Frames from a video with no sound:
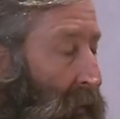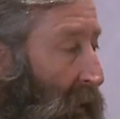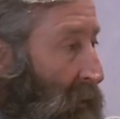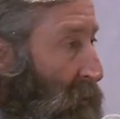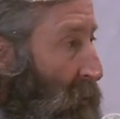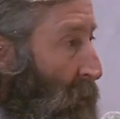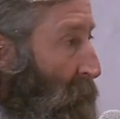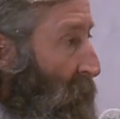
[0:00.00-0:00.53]

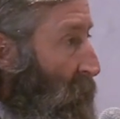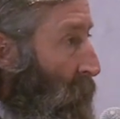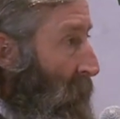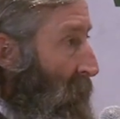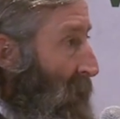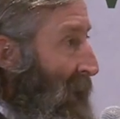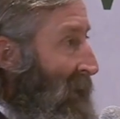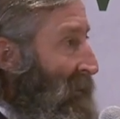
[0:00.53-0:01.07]
And so
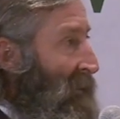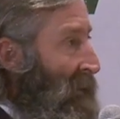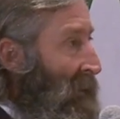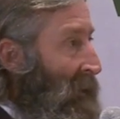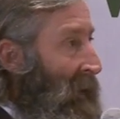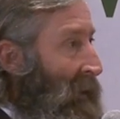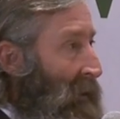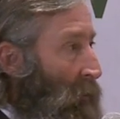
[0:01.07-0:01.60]
between
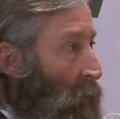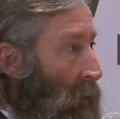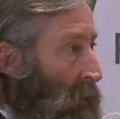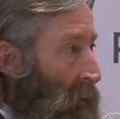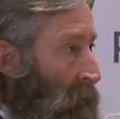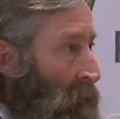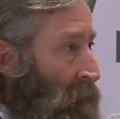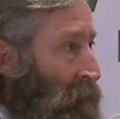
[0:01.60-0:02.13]

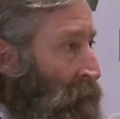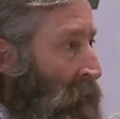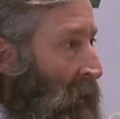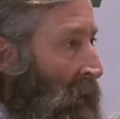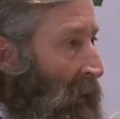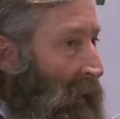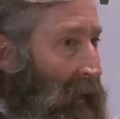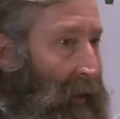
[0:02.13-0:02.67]
1991
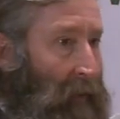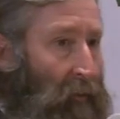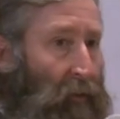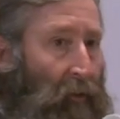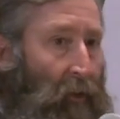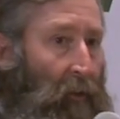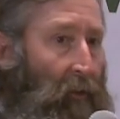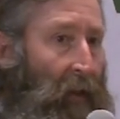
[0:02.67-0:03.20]
and
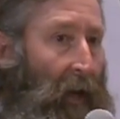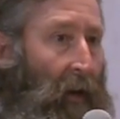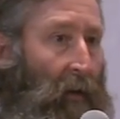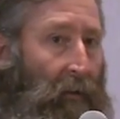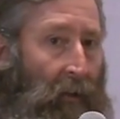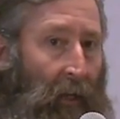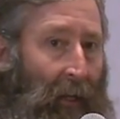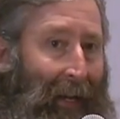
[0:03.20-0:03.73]

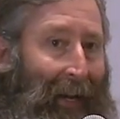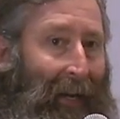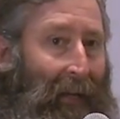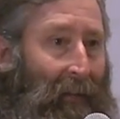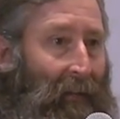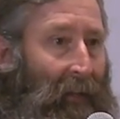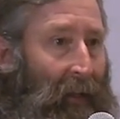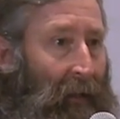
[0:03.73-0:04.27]

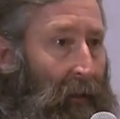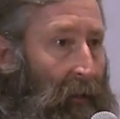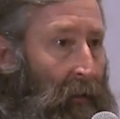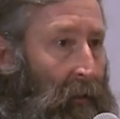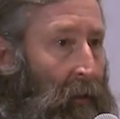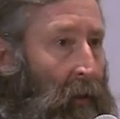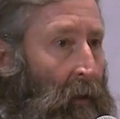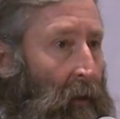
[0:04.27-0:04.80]

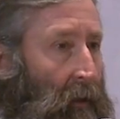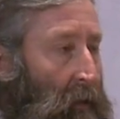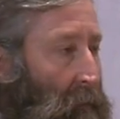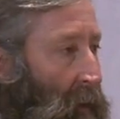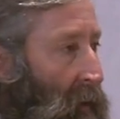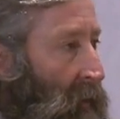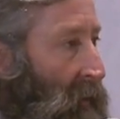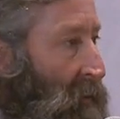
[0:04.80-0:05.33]
2018, the
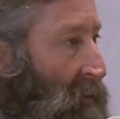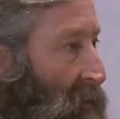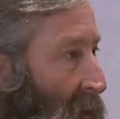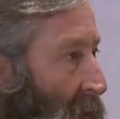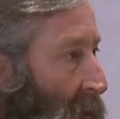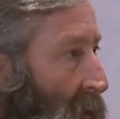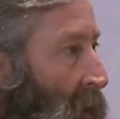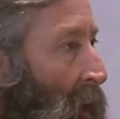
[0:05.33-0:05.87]
market
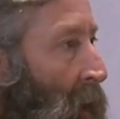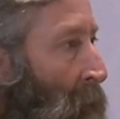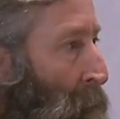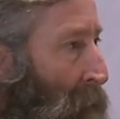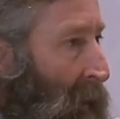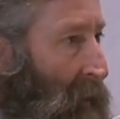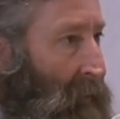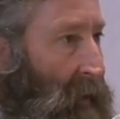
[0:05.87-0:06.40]
saw
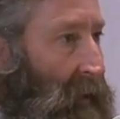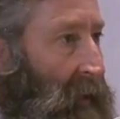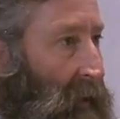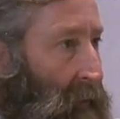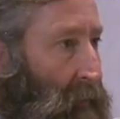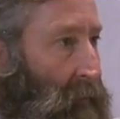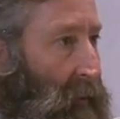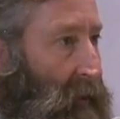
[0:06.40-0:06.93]
compounding
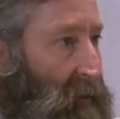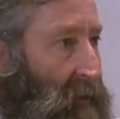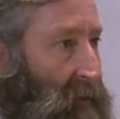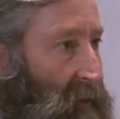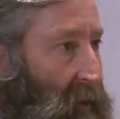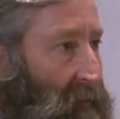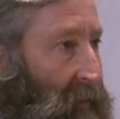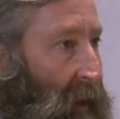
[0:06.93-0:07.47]

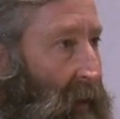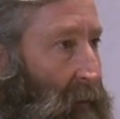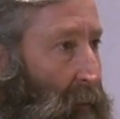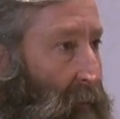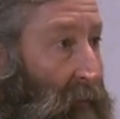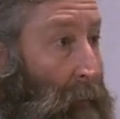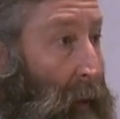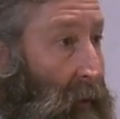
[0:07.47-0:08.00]
increases in value
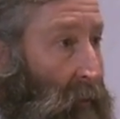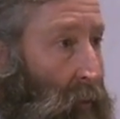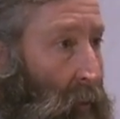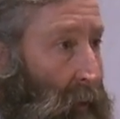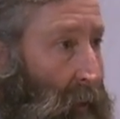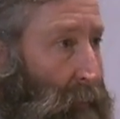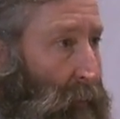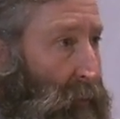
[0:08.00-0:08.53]
of about
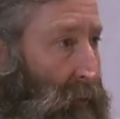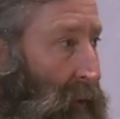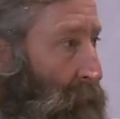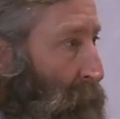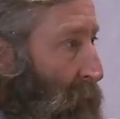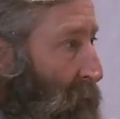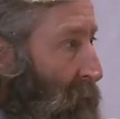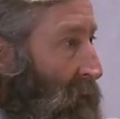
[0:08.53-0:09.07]

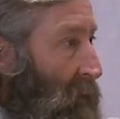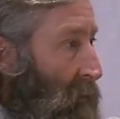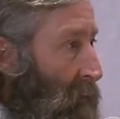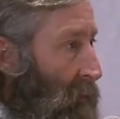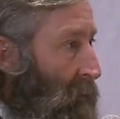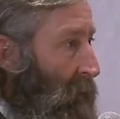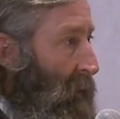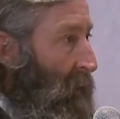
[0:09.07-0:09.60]
20% per year.